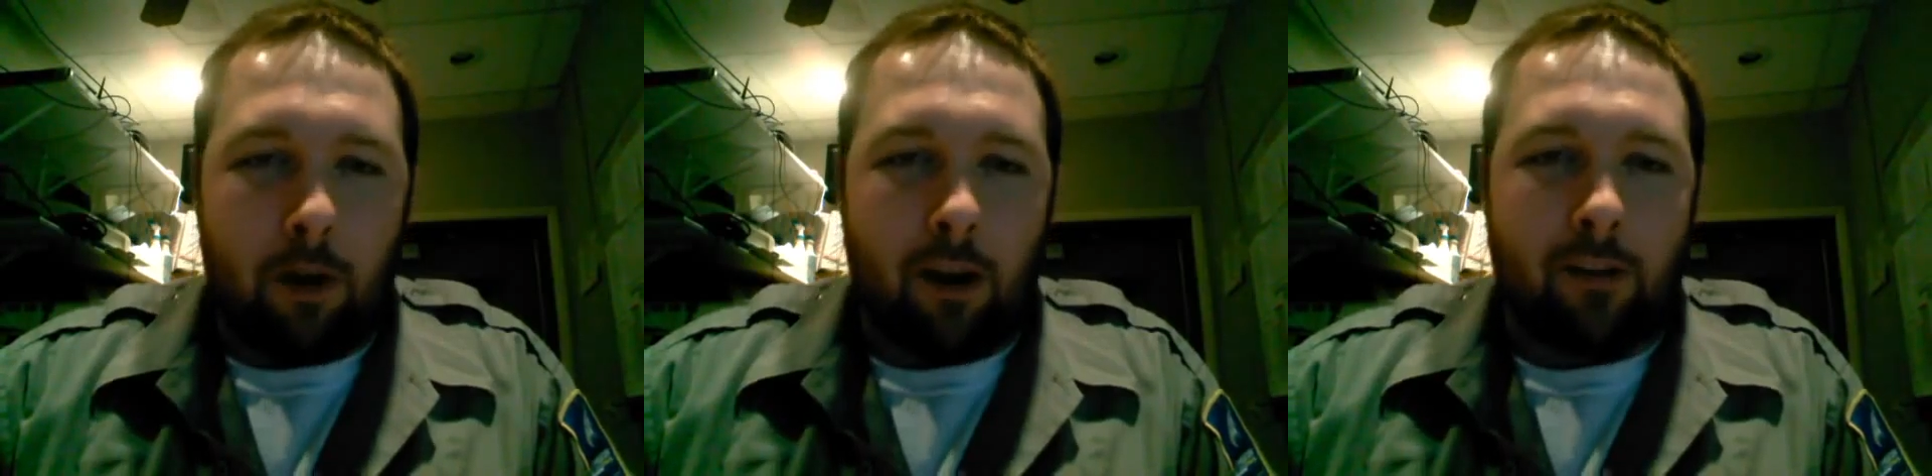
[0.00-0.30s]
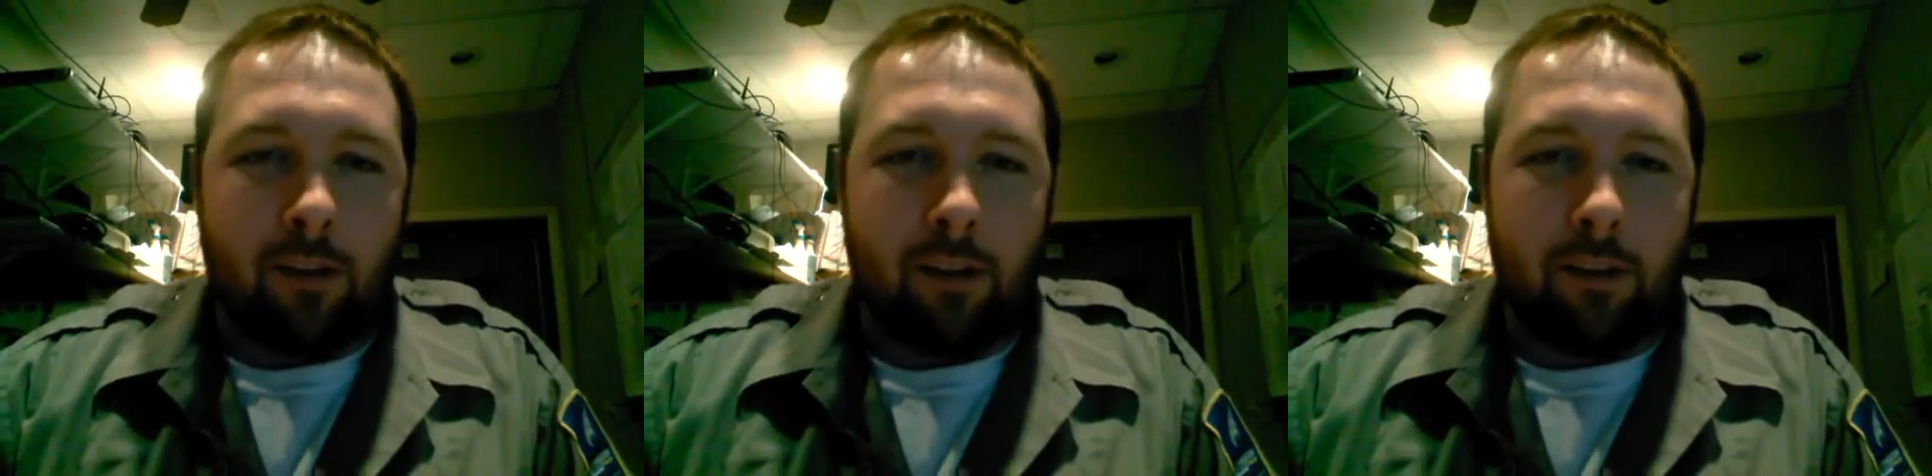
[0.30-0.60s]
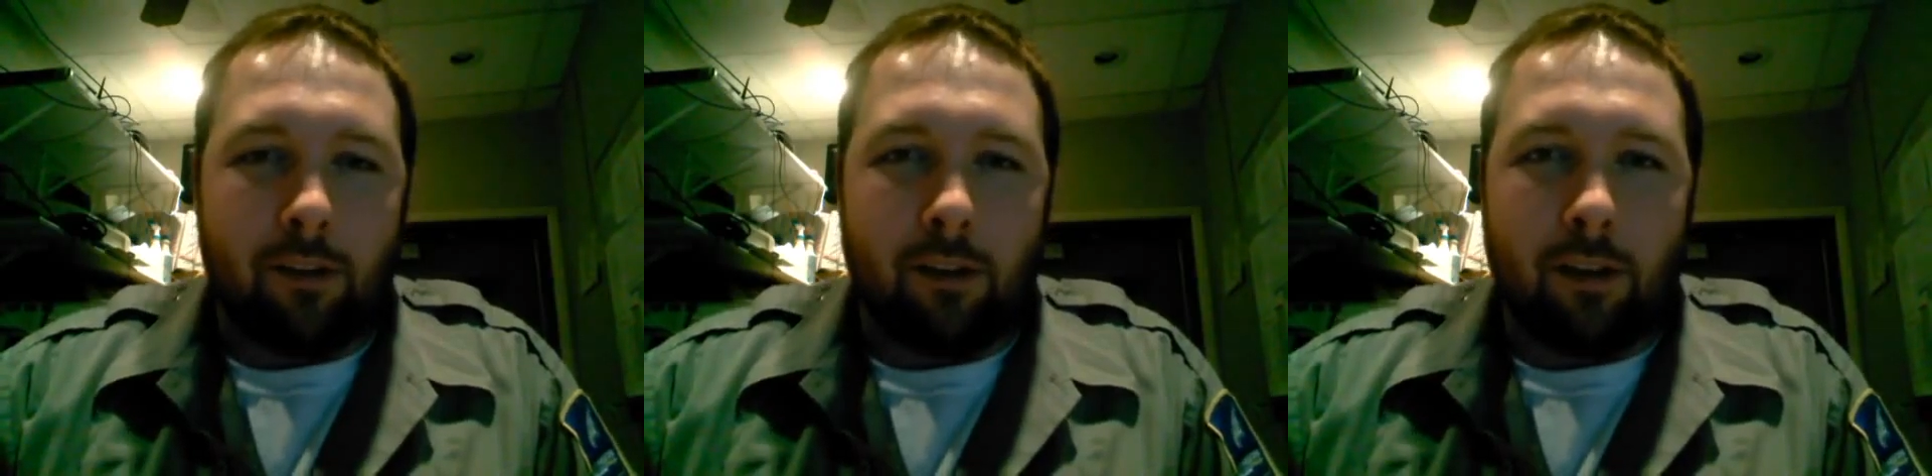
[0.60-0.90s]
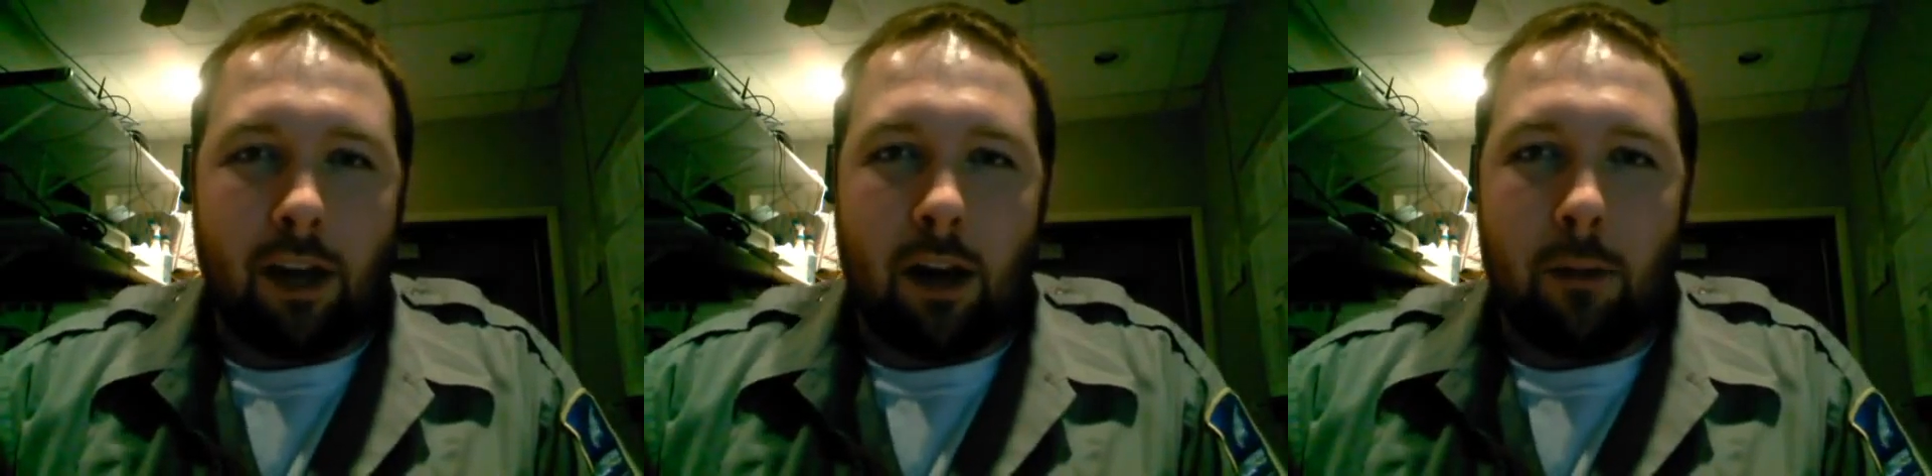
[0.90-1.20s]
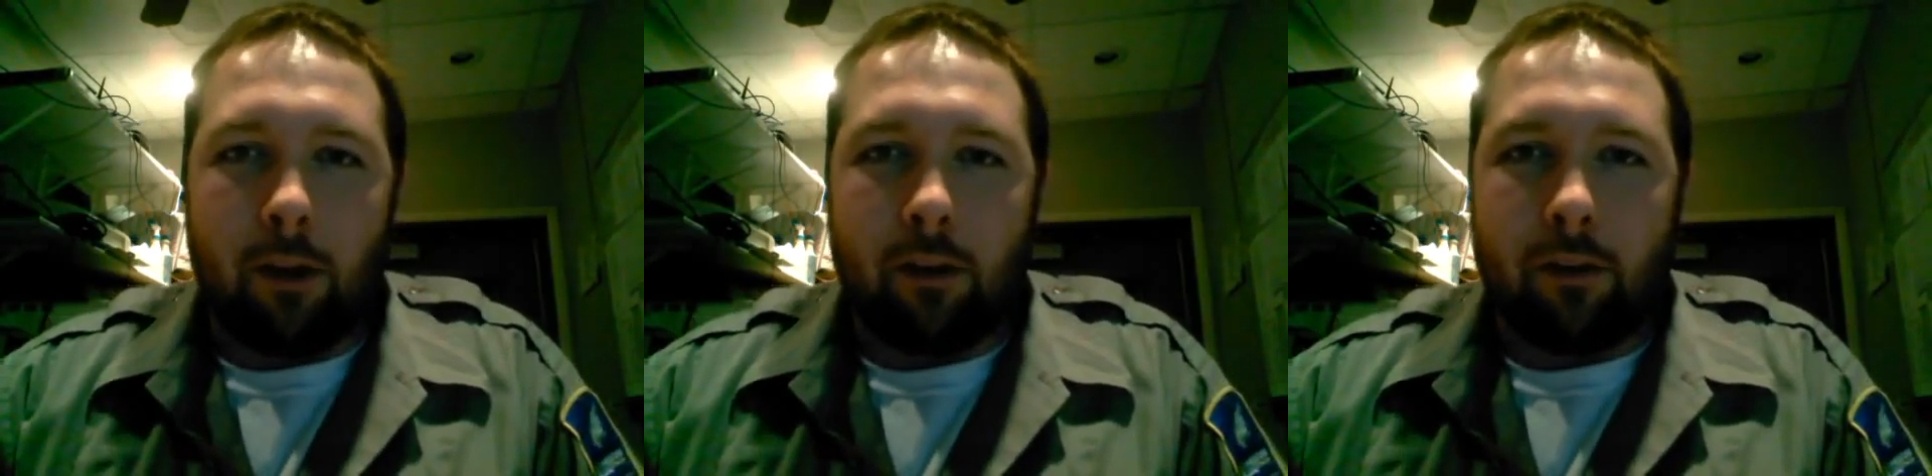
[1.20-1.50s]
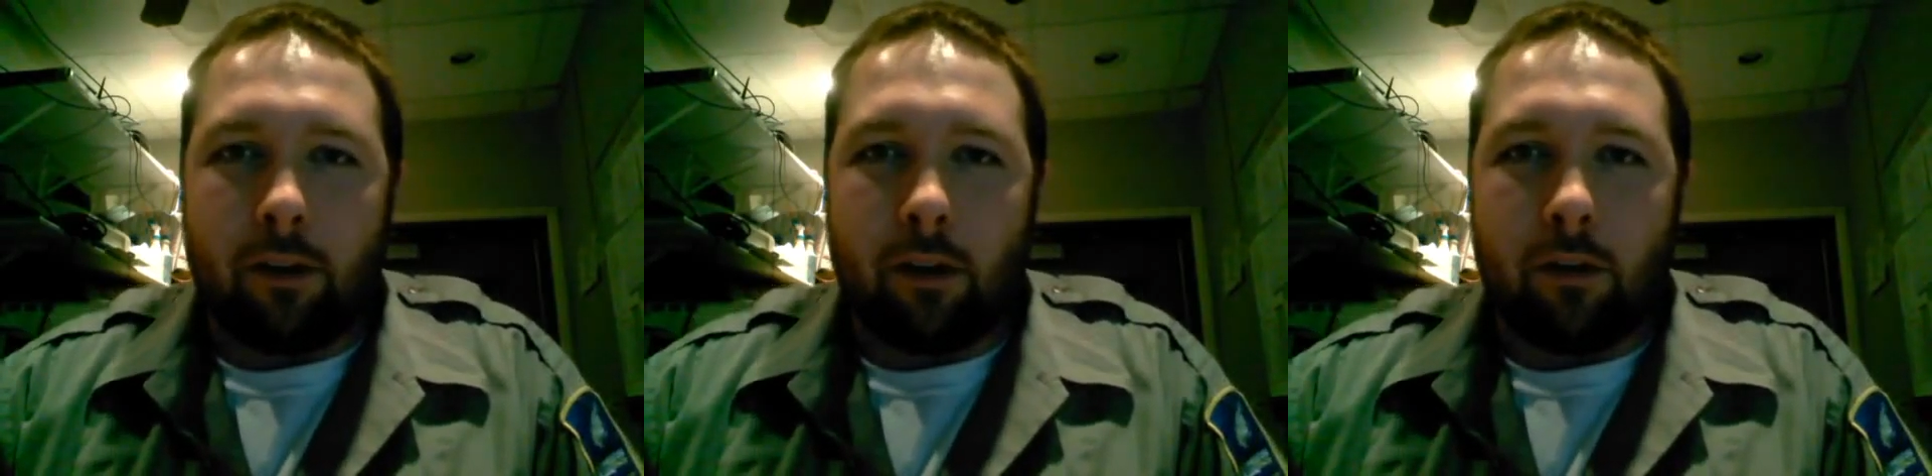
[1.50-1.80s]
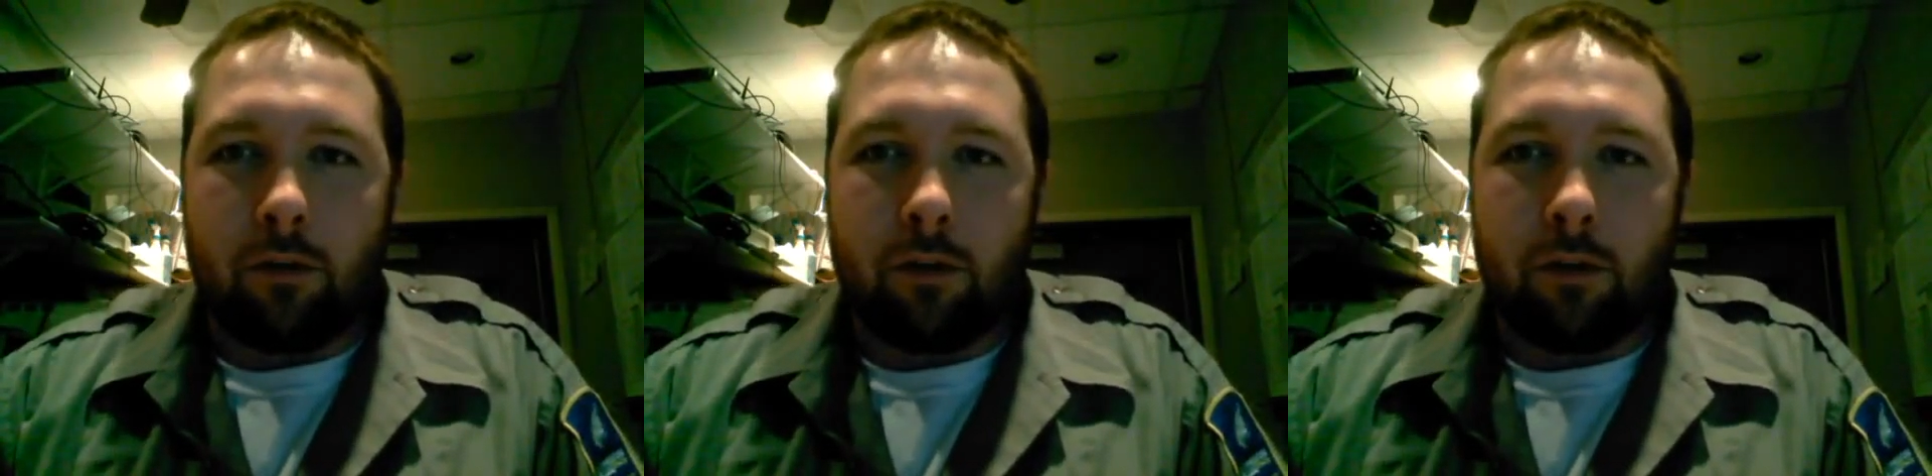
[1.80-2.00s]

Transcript: process. You learn a lot about yourself.